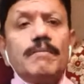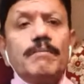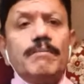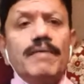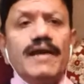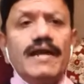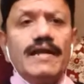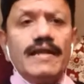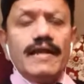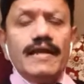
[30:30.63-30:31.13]

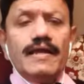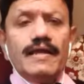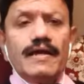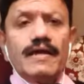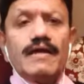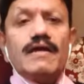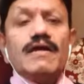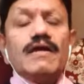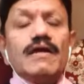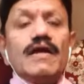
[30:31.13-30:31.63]

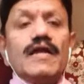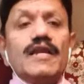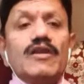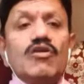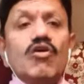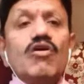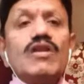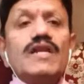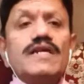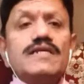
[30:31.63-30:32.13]
building a
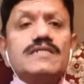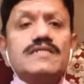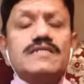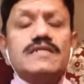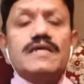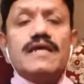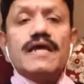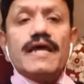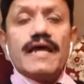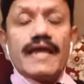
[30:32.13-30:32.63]
knowledge
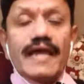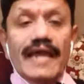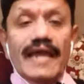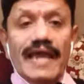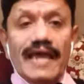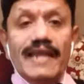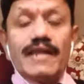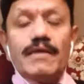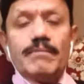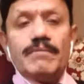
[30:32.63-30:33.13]

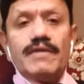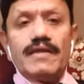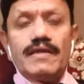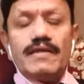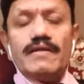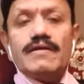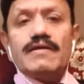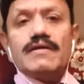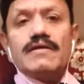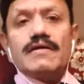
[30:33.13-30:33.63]

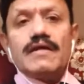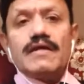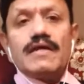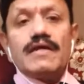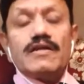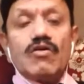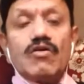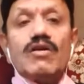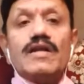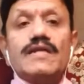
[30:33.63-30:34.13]
economy
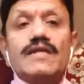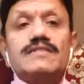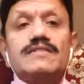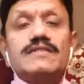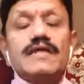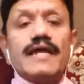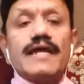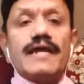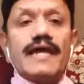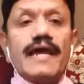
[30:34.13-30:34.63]

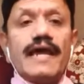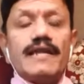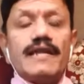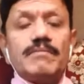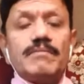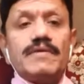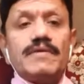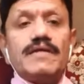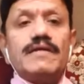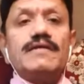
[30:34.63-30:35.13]

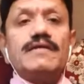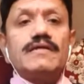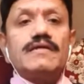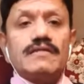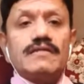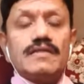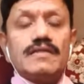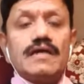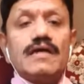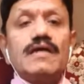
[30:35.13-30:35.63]

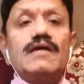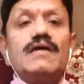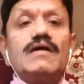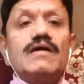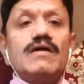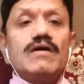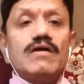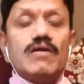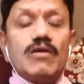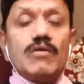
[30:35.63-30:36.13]
in the
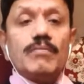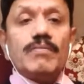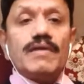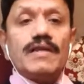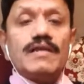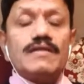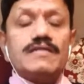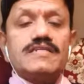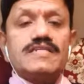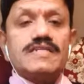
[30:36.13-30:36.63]

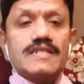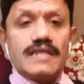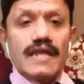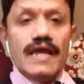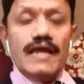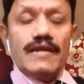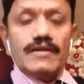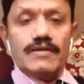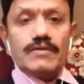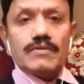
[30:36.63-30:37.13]
global
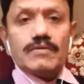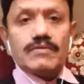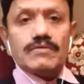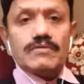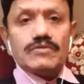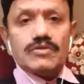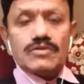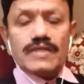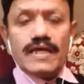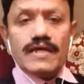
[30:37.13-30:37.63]
scenario.
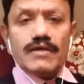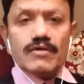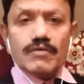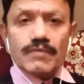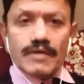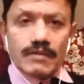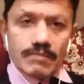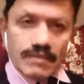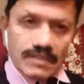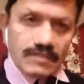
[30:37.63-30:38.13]
So thank
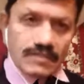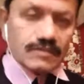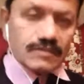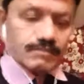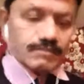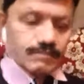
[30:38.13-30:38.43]
you very much.